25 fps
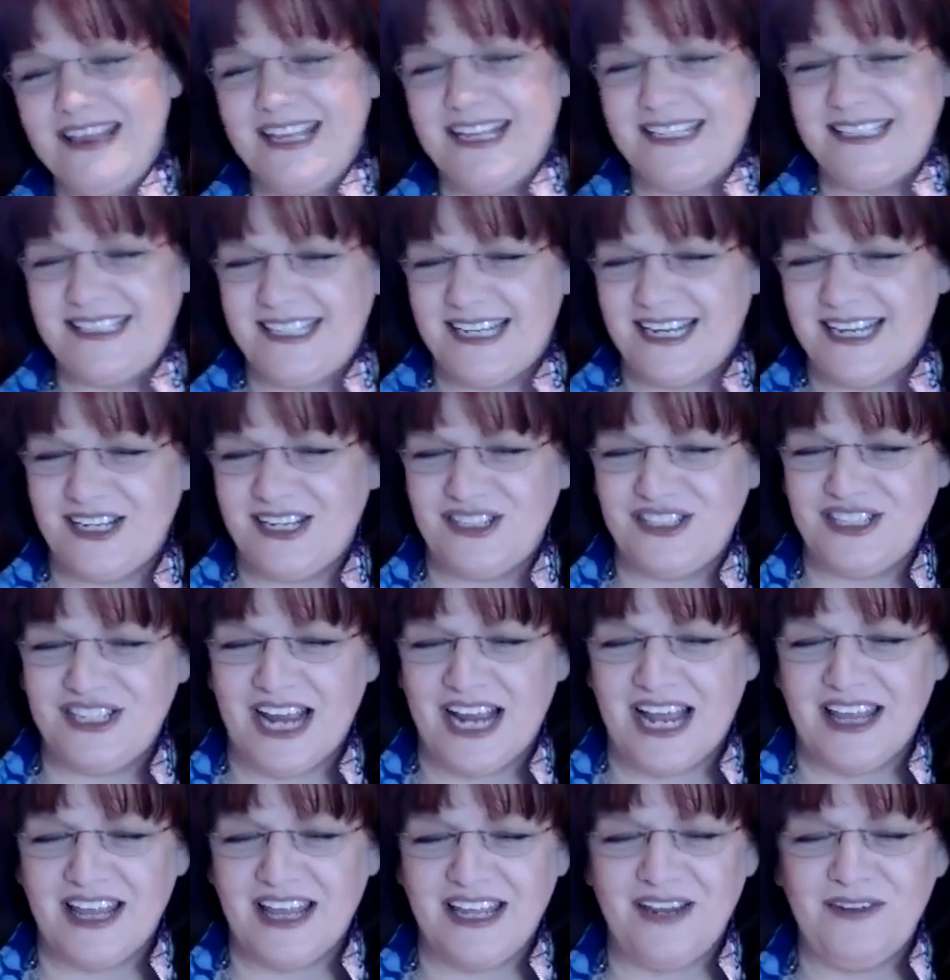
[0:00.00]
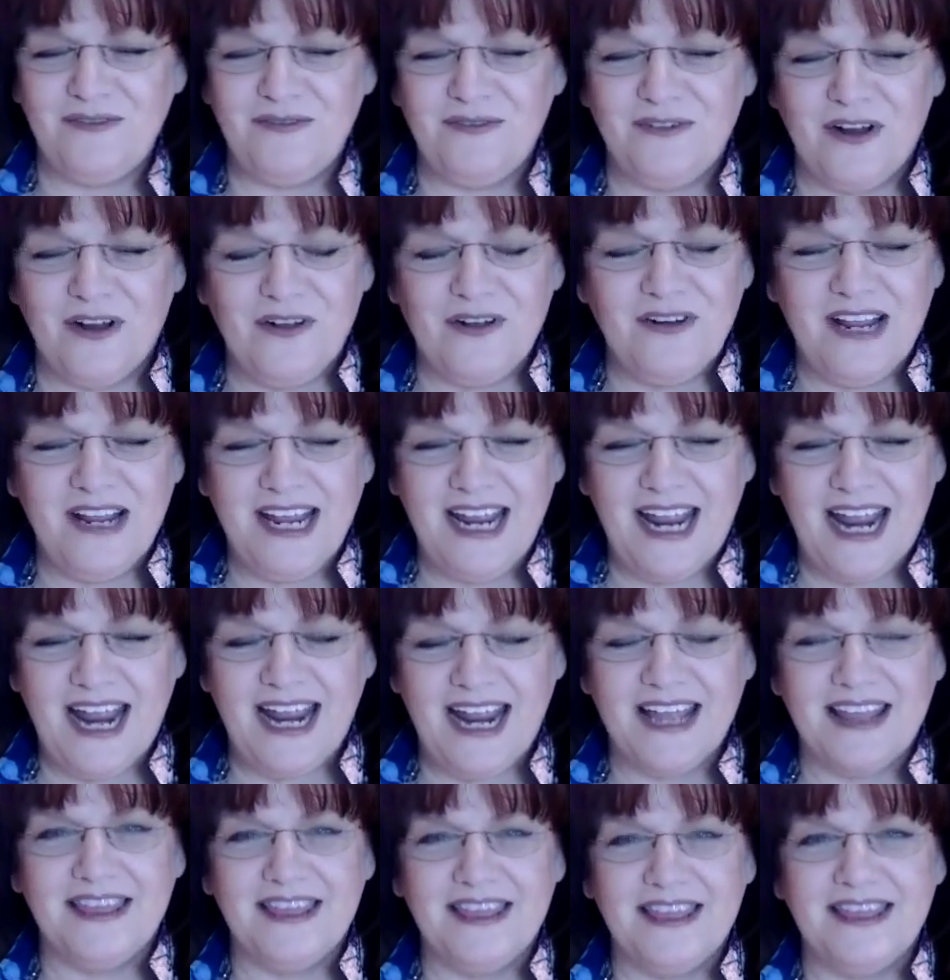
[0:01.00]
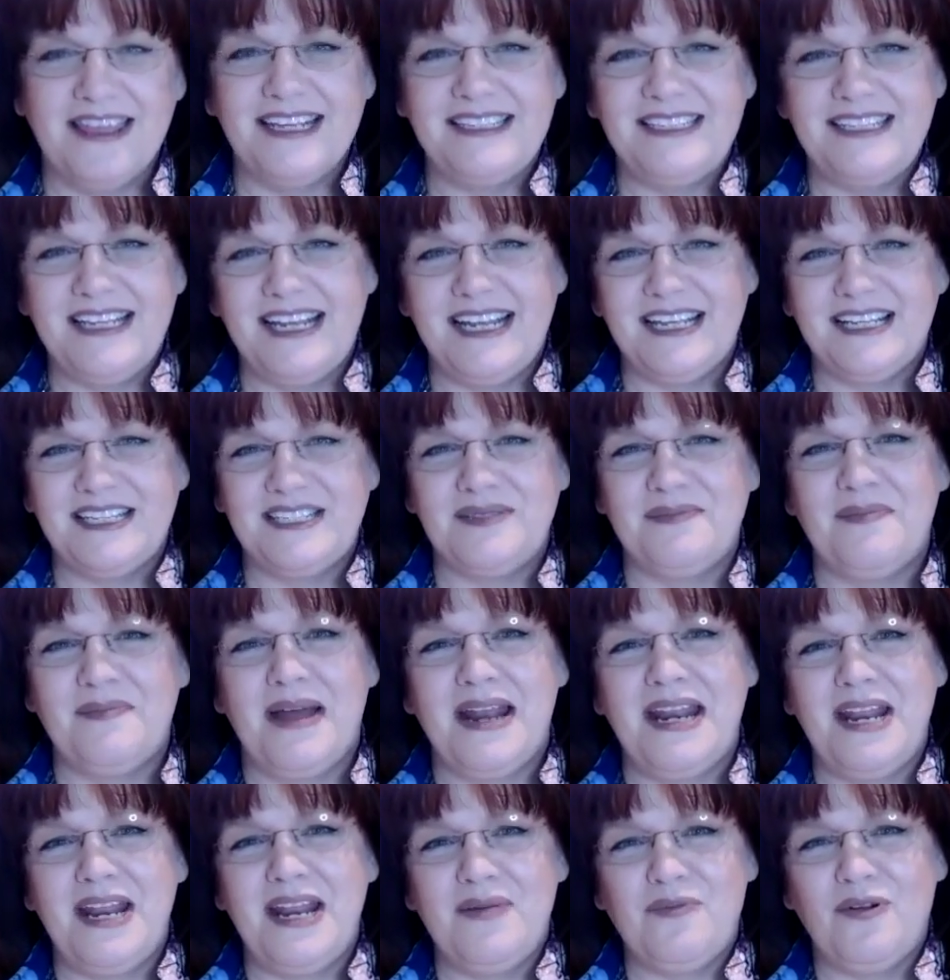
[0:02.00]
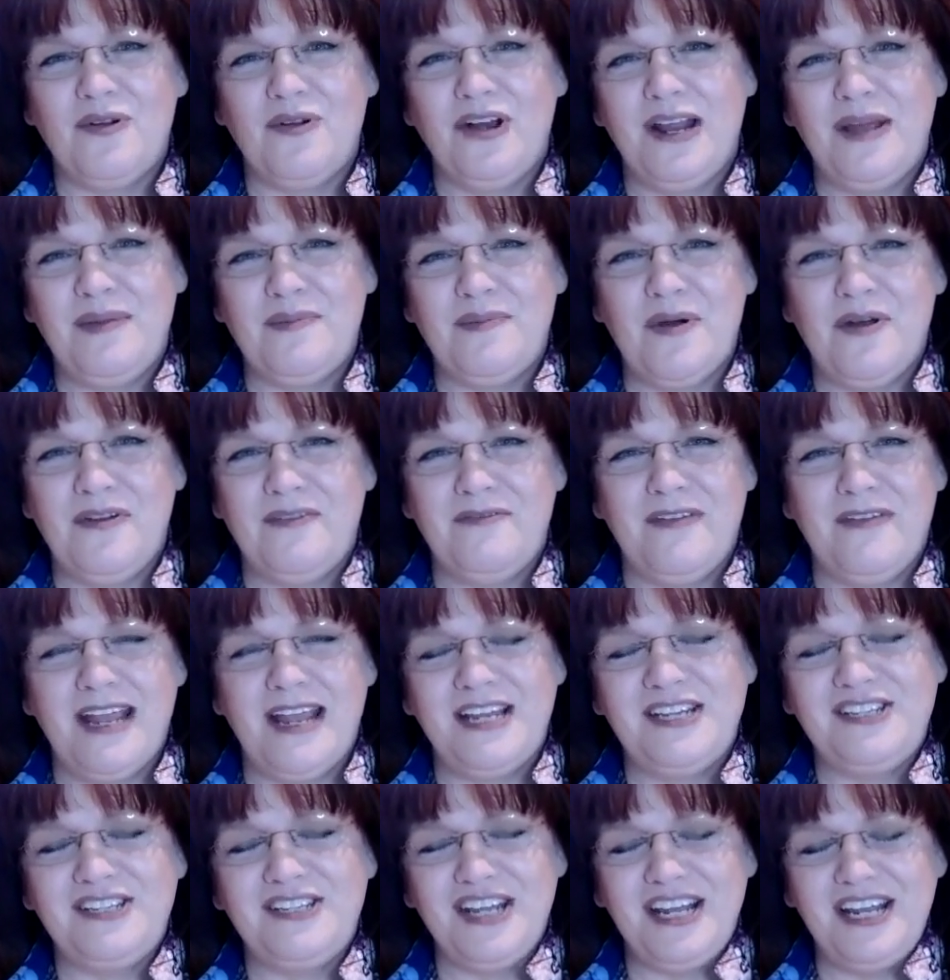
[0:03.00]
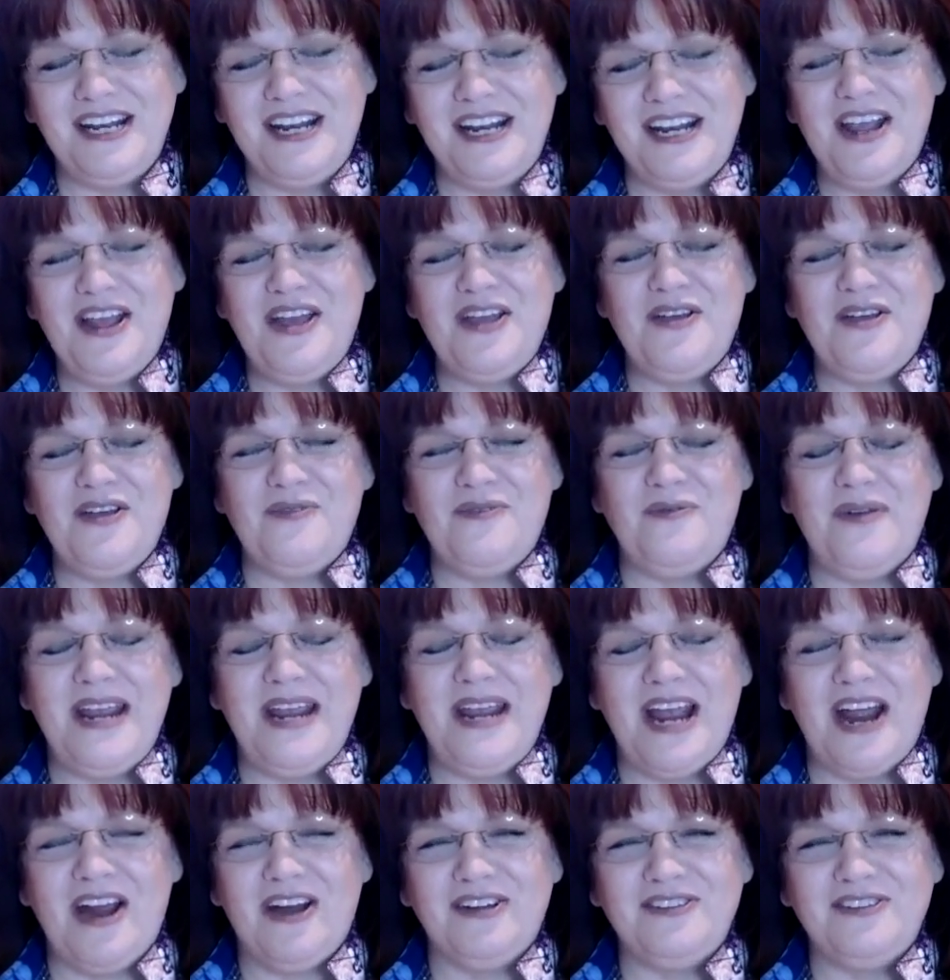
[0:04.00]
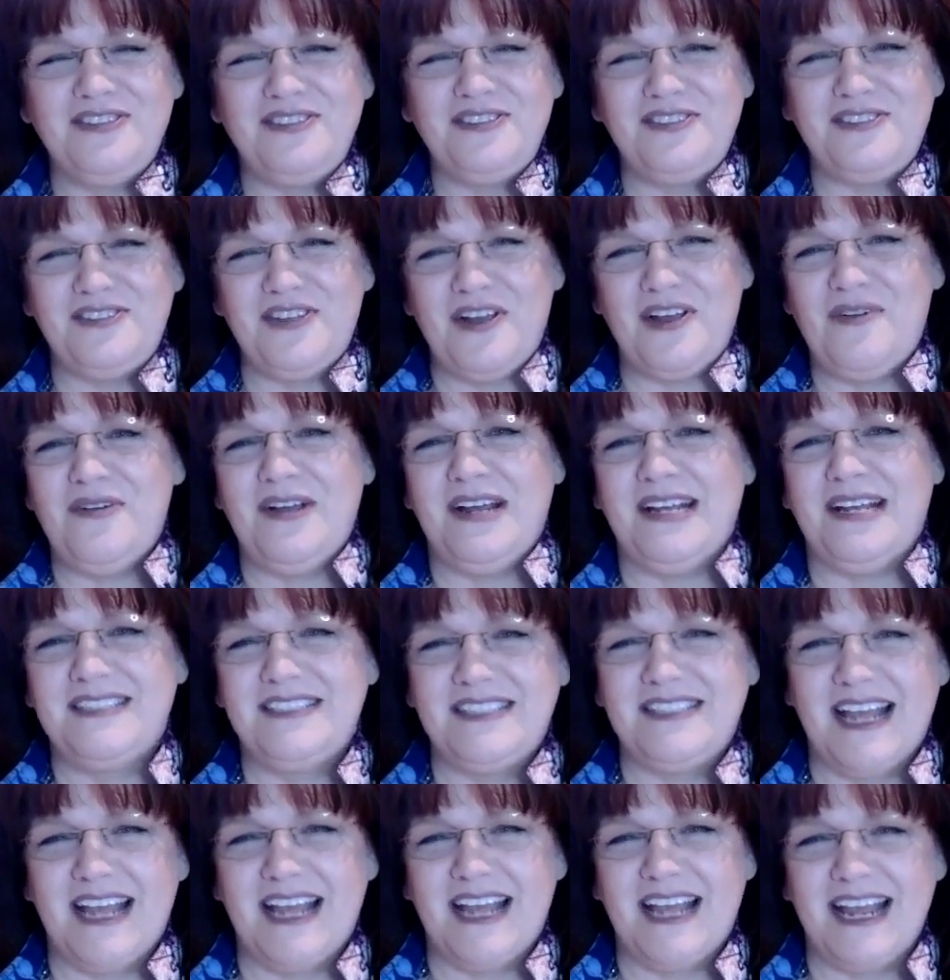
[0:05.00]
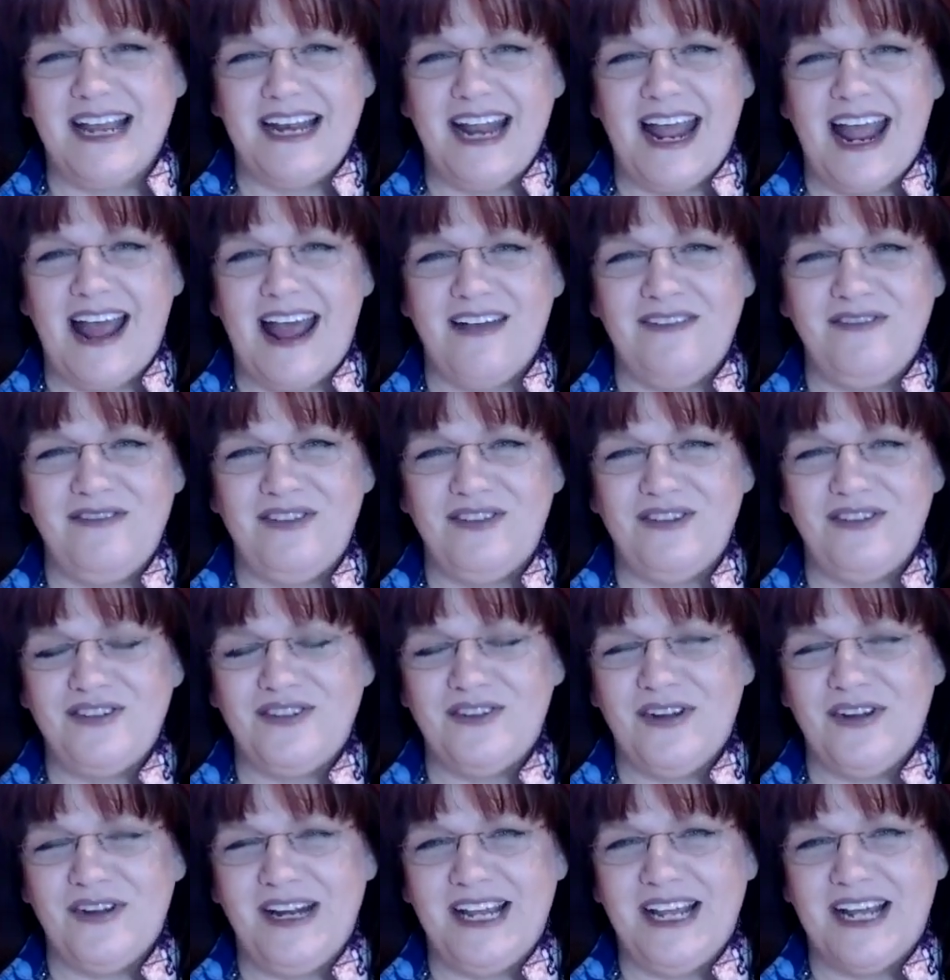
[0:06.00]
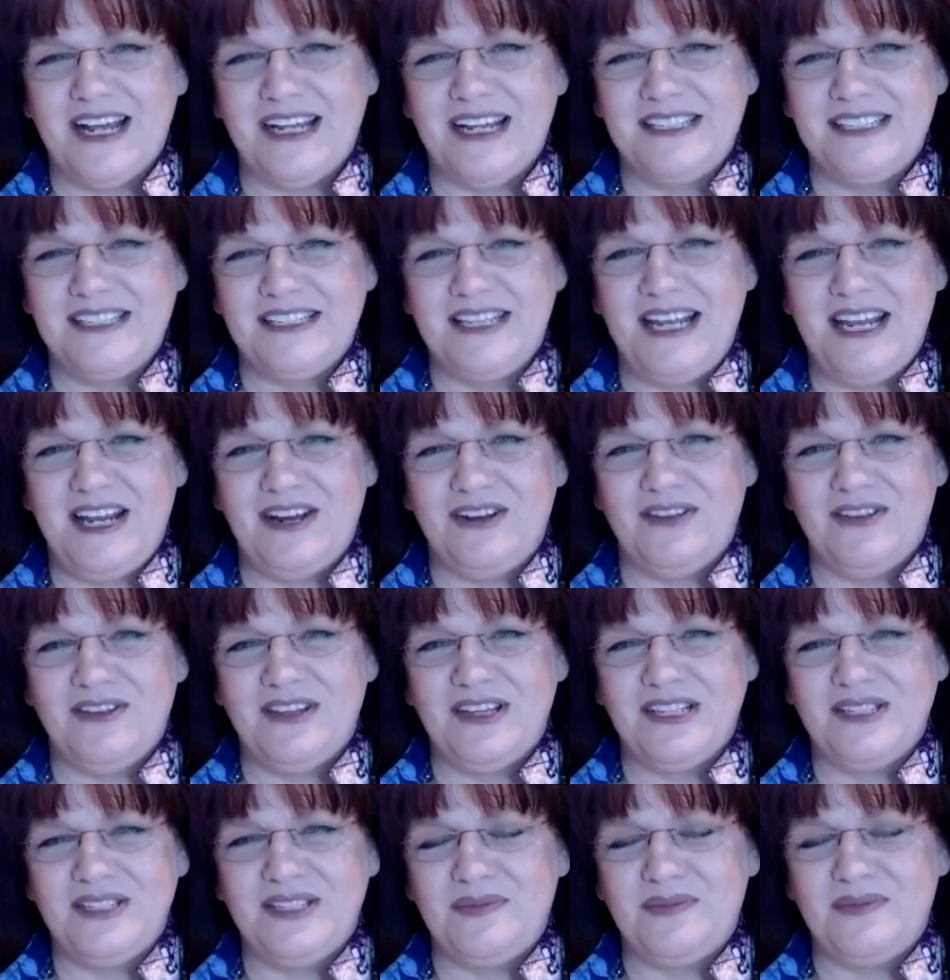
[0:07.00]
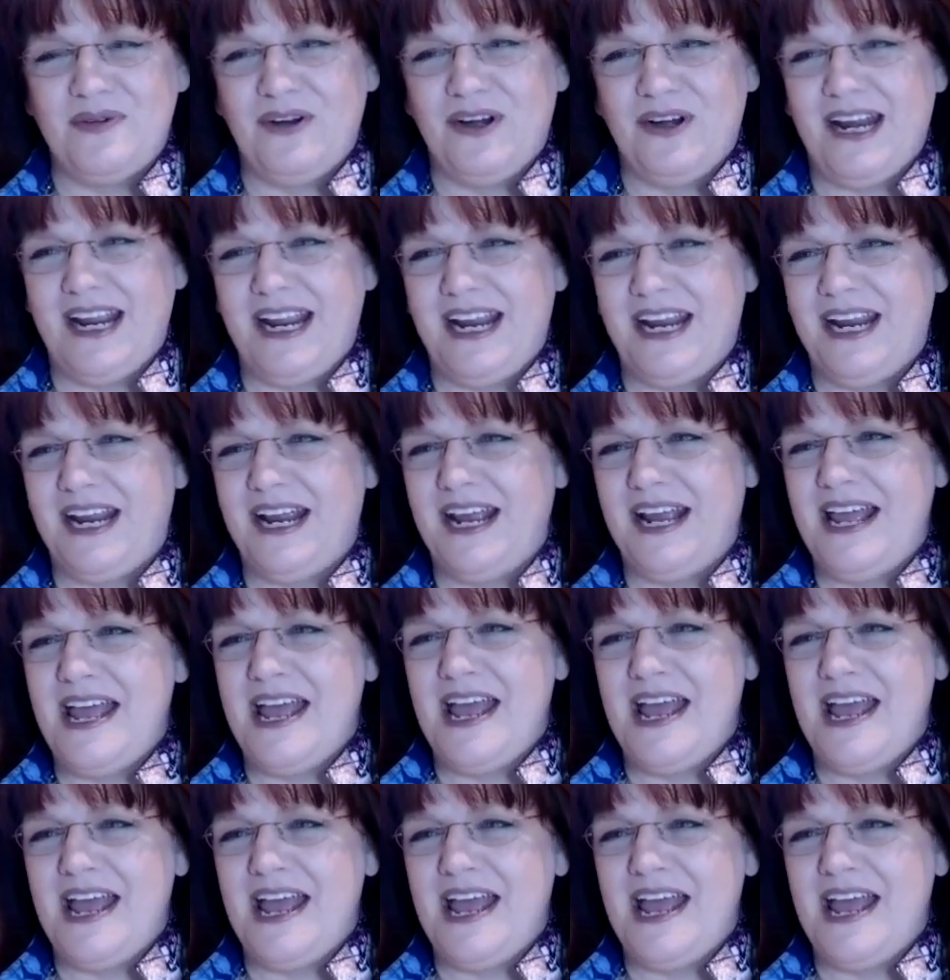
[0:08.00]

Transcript: This is Shelley Frody, and this is Monday Morning Motivation. We are so excited to have you joining us here this morning.